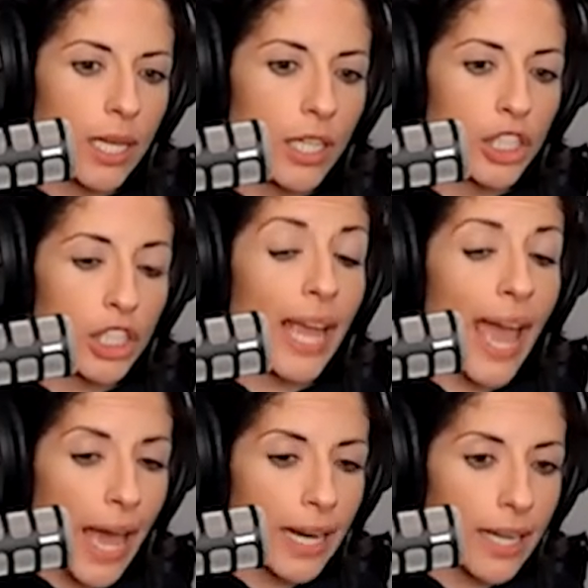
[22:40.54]
she
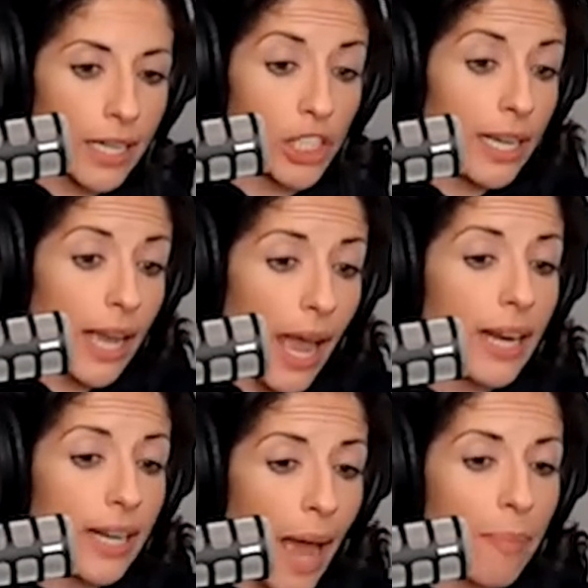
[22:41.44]
hadn't she had
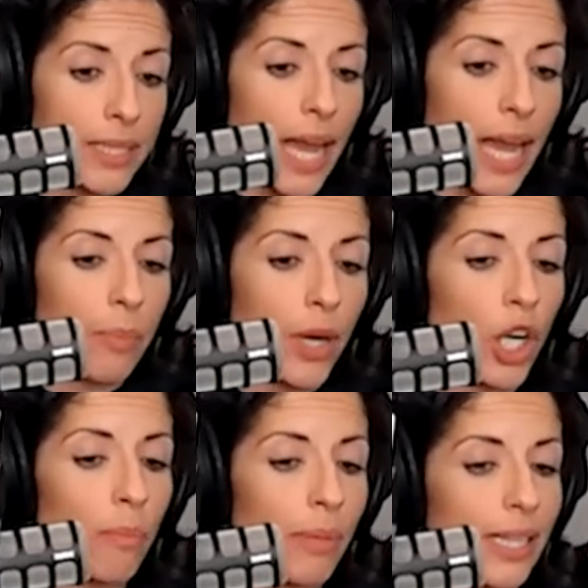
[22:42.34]
an appetite but
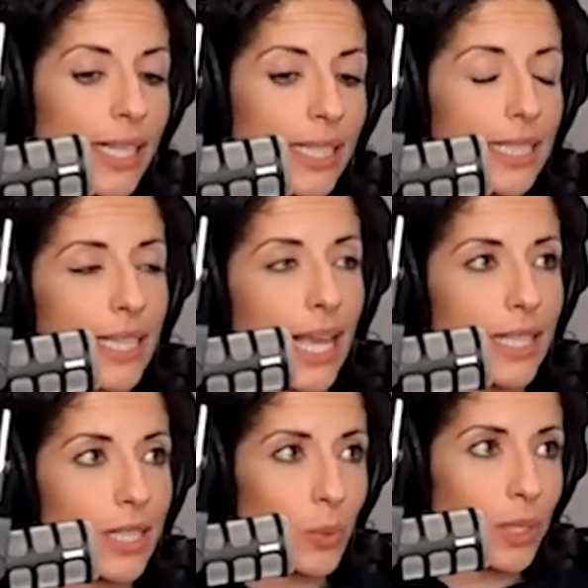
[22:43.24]
her ability to
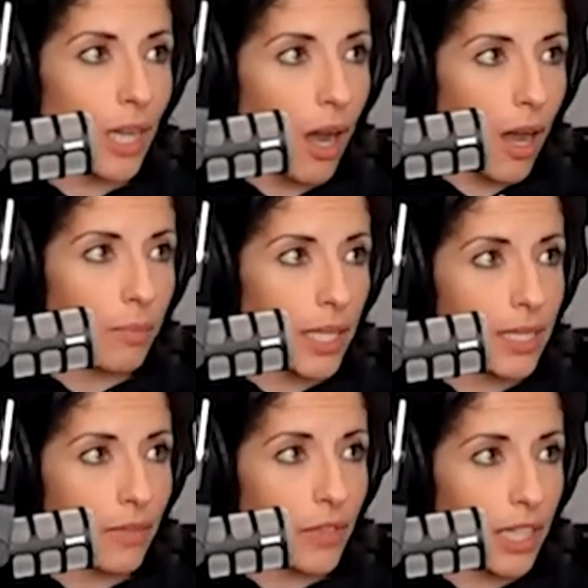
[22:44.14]
taste was gone
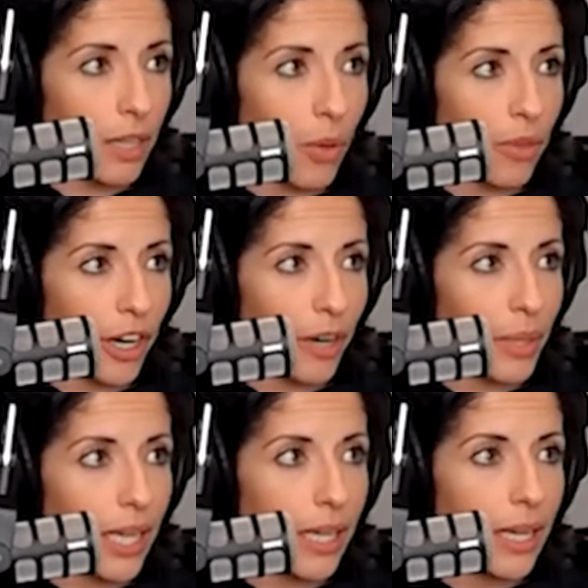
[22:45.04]
because of her
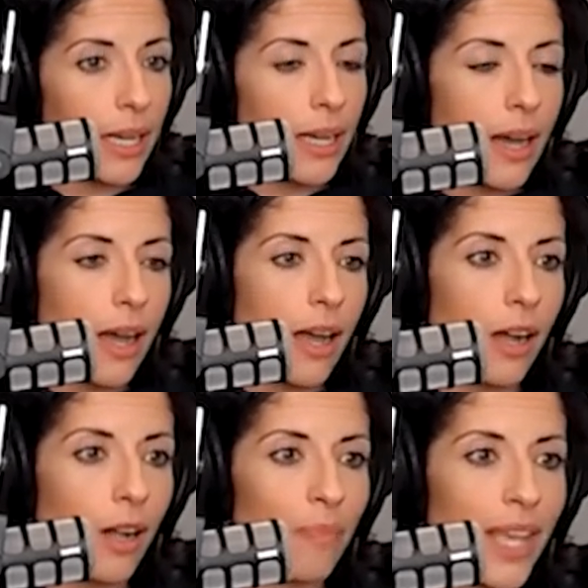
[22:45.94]
chemotherapy
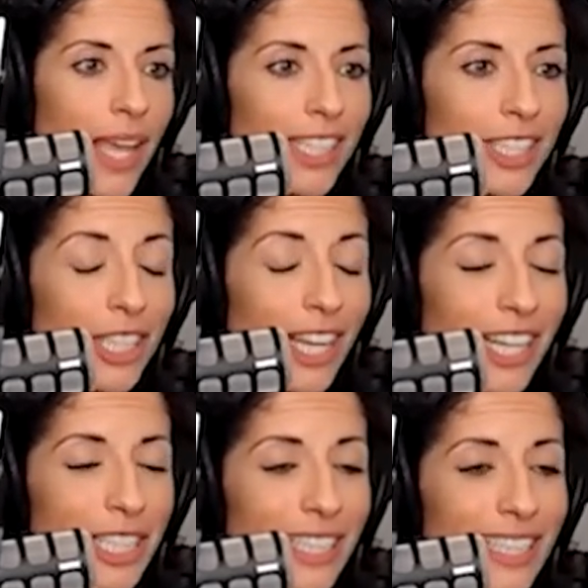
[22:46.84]
um, and she
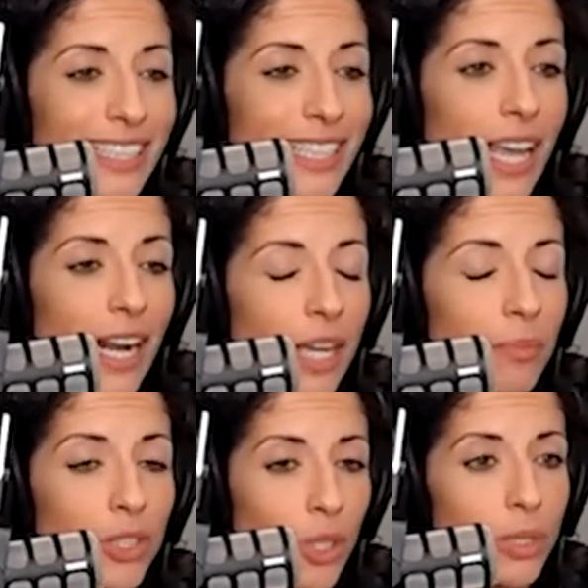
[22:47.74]
actually said i'm
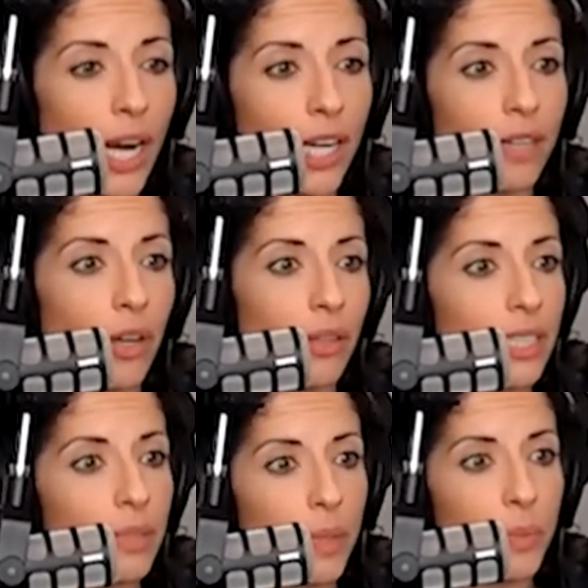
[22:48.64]
so tired of all
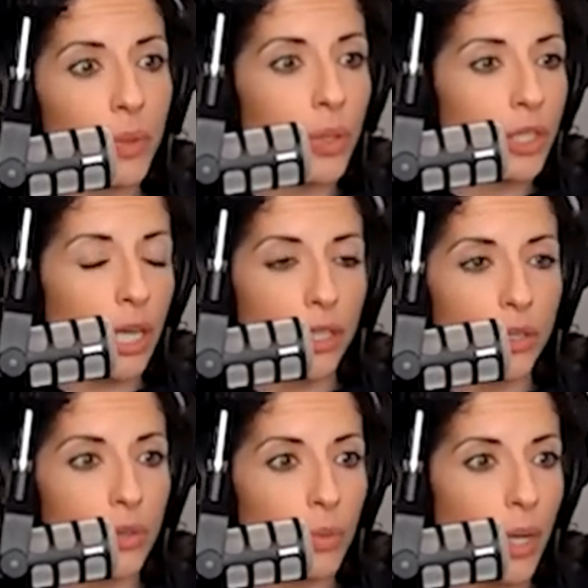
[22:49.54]
these people who are trying to
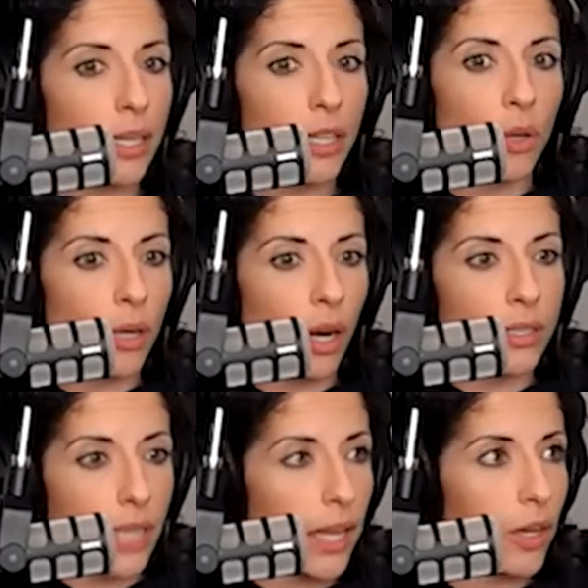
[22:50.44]
lose weight you know in our
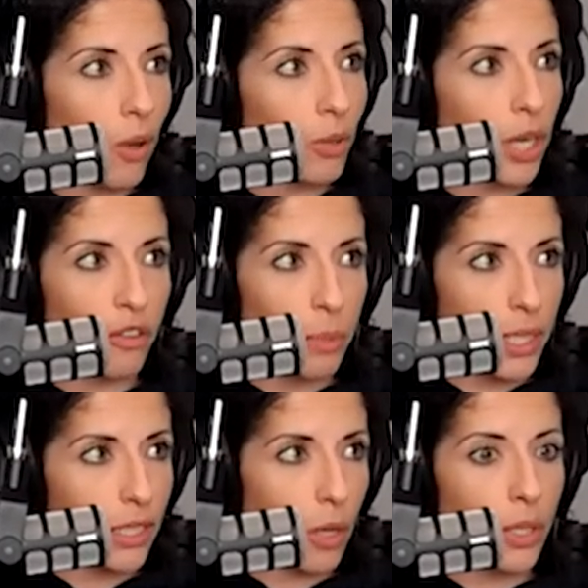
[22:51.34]
diet culture
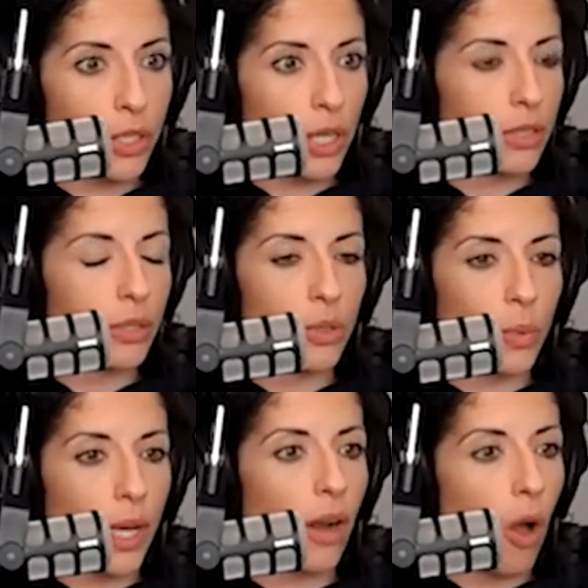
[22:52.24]
everybody's always trying to lose
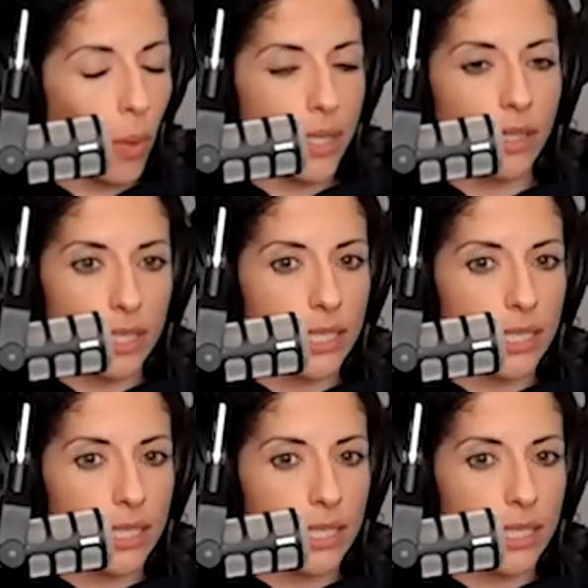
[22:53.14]
weight always on a